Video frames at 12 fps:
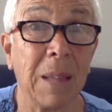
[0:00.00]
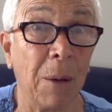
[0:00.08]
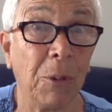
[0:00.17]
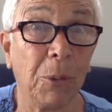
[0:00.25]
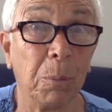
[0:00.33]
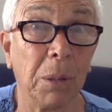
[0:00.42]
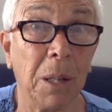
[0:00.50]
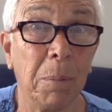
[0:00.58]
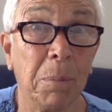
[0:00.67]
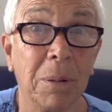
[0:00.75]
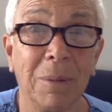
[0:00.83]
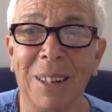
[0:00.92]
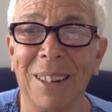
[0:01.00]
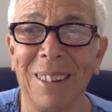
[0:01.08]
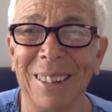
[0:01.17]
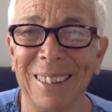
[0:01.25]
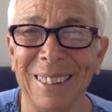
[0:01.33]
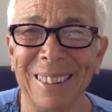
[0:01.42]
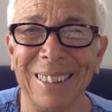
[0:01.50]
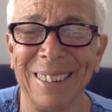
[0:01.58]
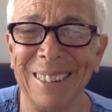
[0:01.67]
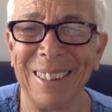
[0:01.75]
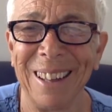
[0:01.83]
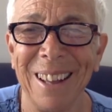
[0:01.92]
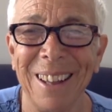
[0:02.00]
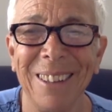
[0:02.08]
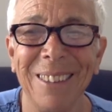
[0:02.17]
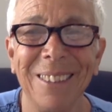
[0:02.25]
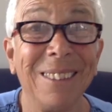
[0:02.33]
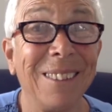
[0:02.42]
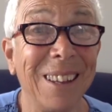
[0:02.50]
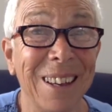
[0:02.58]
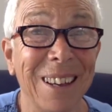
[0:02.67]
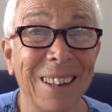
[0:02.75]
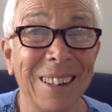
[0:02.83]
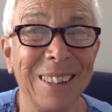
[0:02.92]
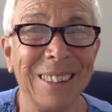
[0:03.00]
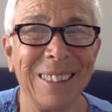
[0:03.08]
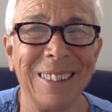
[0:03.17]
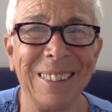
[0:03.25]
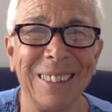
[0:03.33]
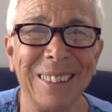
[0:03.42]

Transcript: That was a blip. See ya.